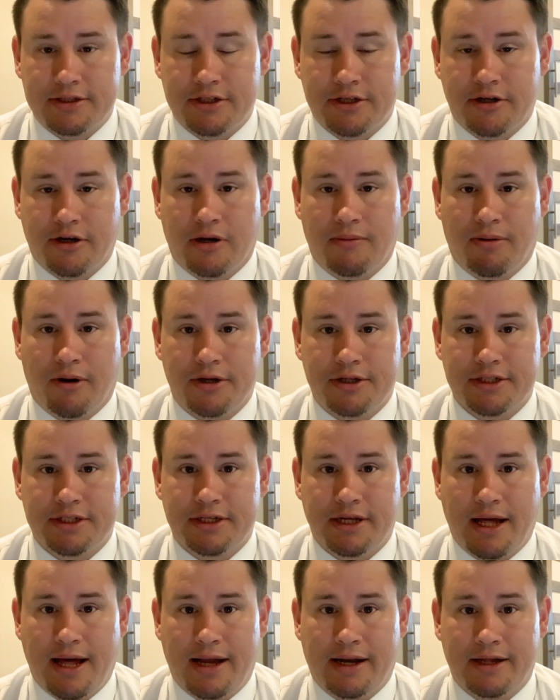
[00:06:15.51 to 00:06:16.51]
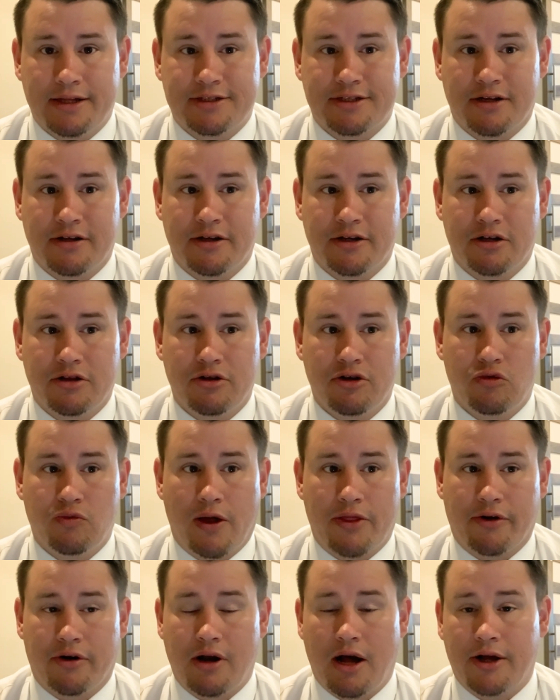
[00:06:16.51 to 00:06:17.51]
that you're going to purchase it at. It's going to include
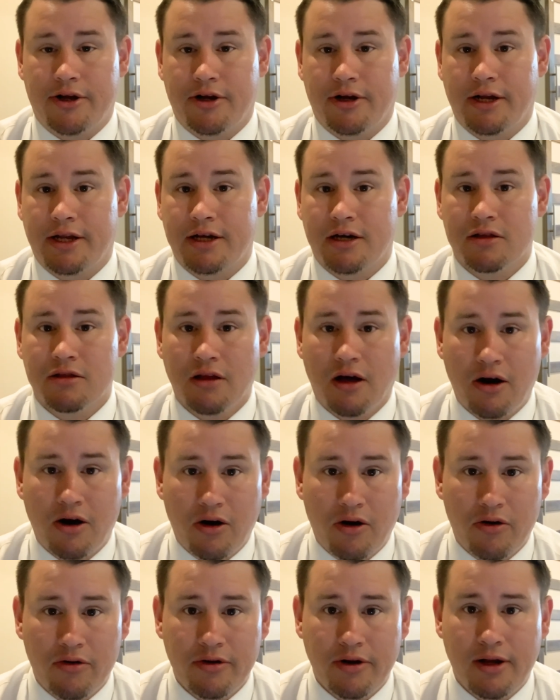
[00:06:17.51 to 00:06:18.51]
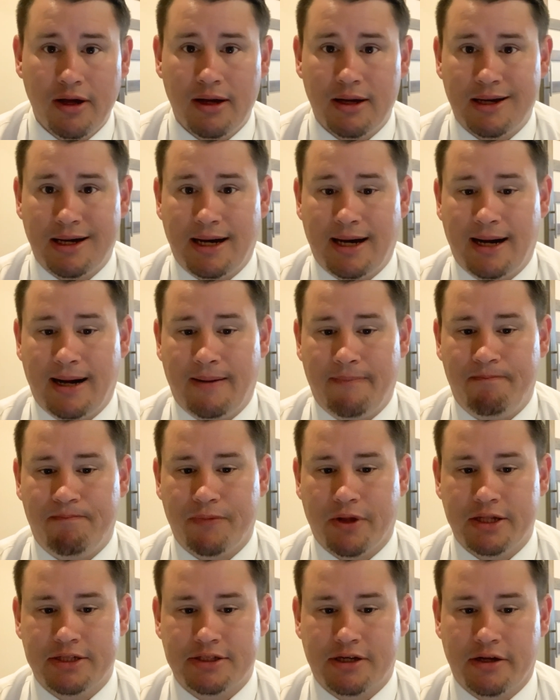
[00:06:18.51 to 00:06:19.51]
whether or not you're getting a loan.
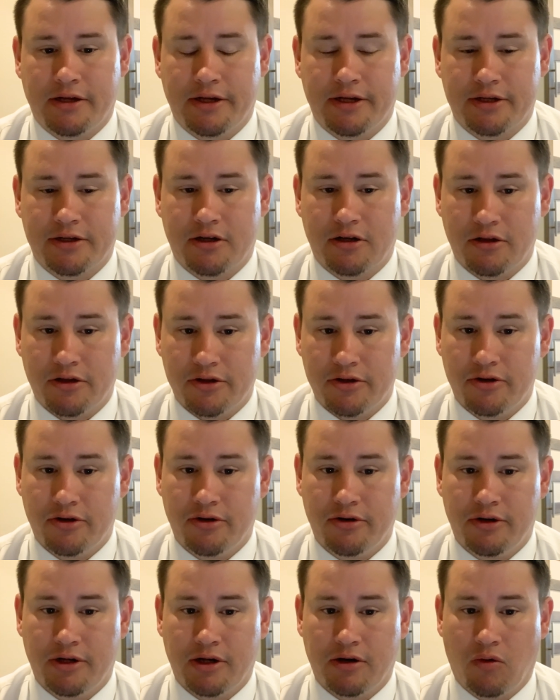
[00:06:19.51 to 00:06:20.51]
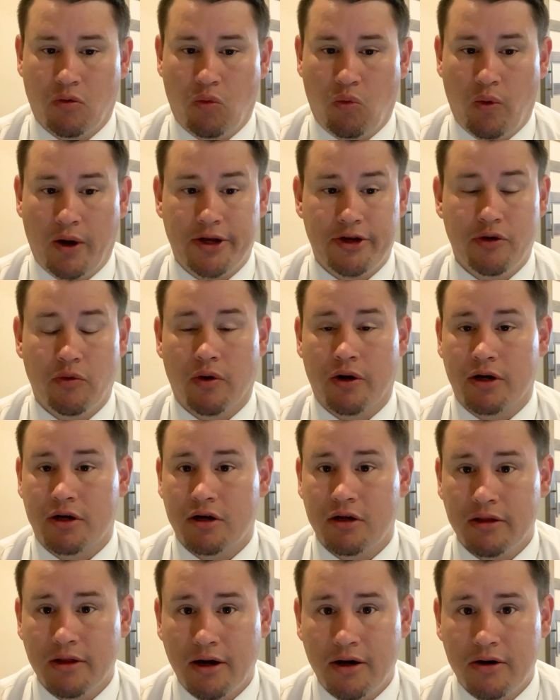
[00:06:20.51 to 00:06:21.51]
It's going to include when you want to
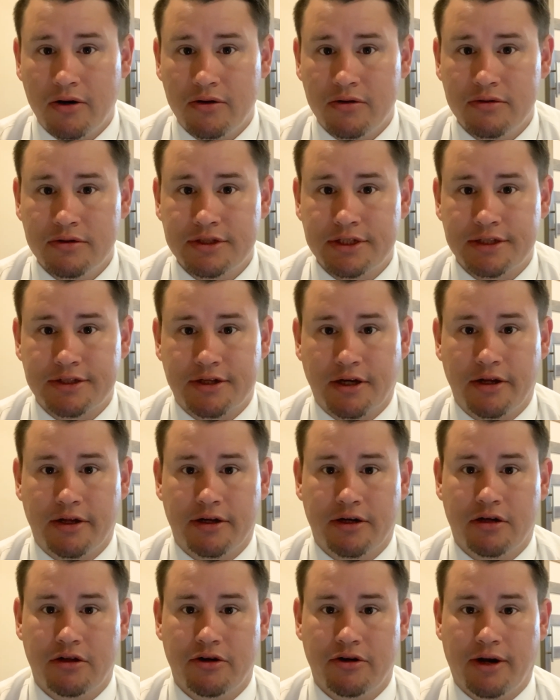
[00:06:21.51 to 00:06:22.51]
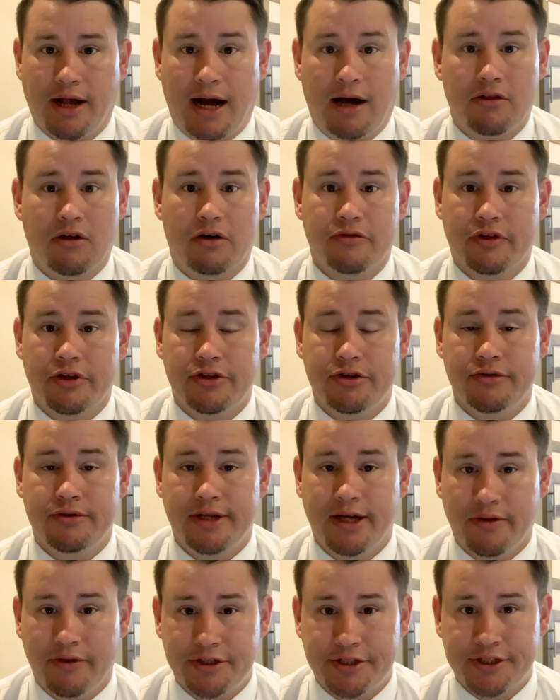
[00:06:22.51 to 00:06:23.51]
close. It's going to include how long the due
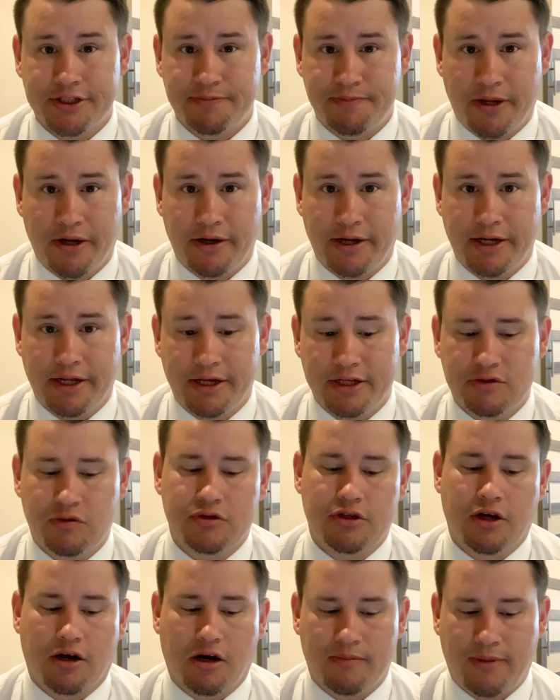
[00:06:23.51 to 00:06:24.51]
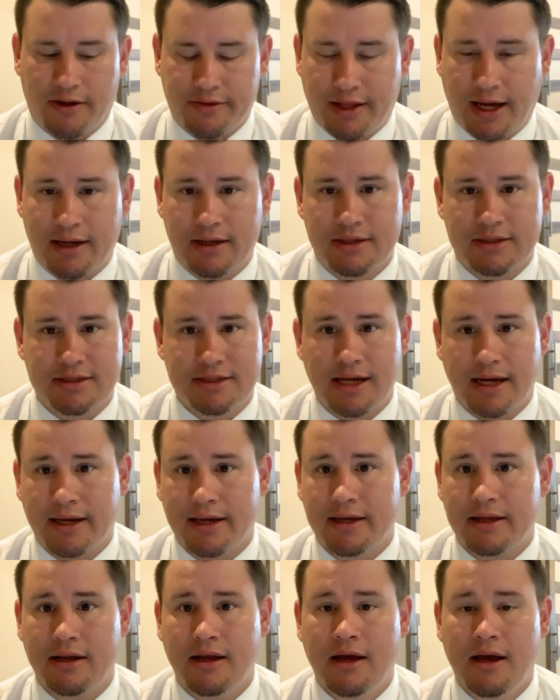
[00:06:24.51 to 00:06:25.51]
diligence period is. We'll talk about that in a
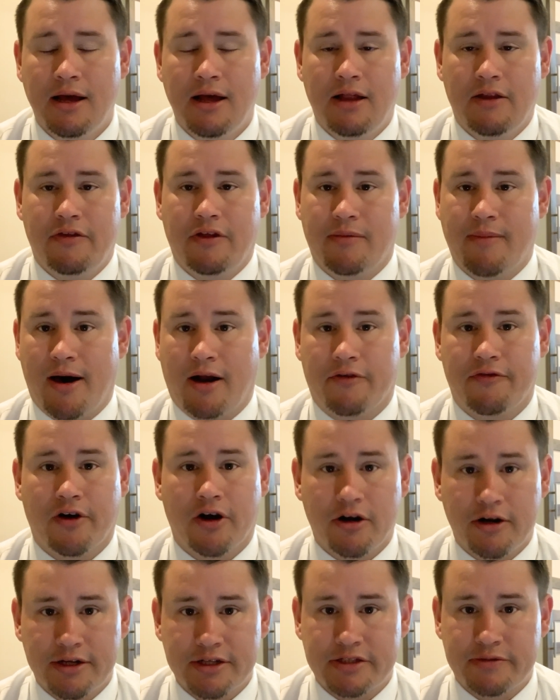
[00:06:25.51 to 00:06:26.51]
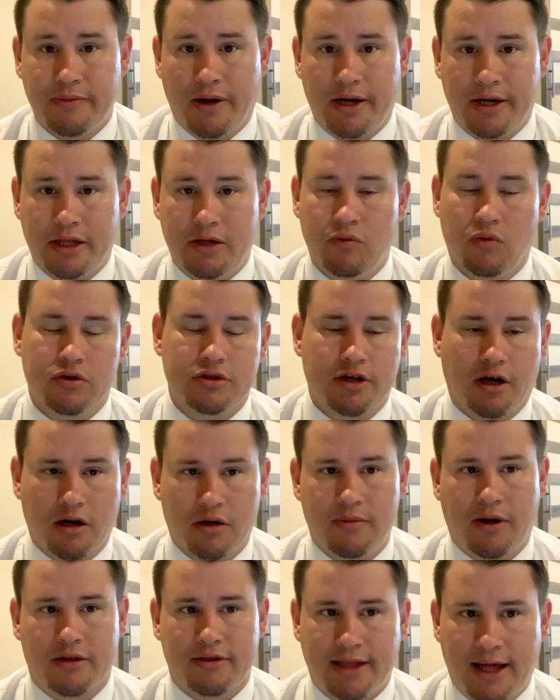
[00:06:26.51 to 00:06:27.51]
second. The amount of earnest money. We'll talk
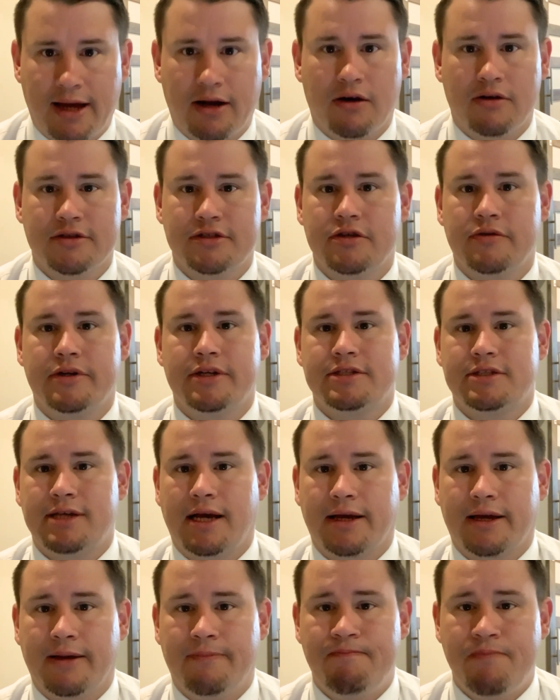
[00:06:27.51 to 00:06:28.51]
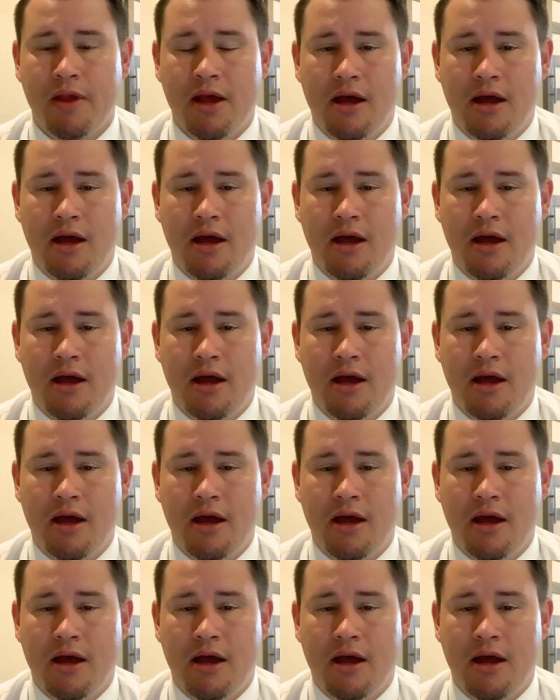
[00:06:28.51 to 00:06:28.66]
about that also in a second.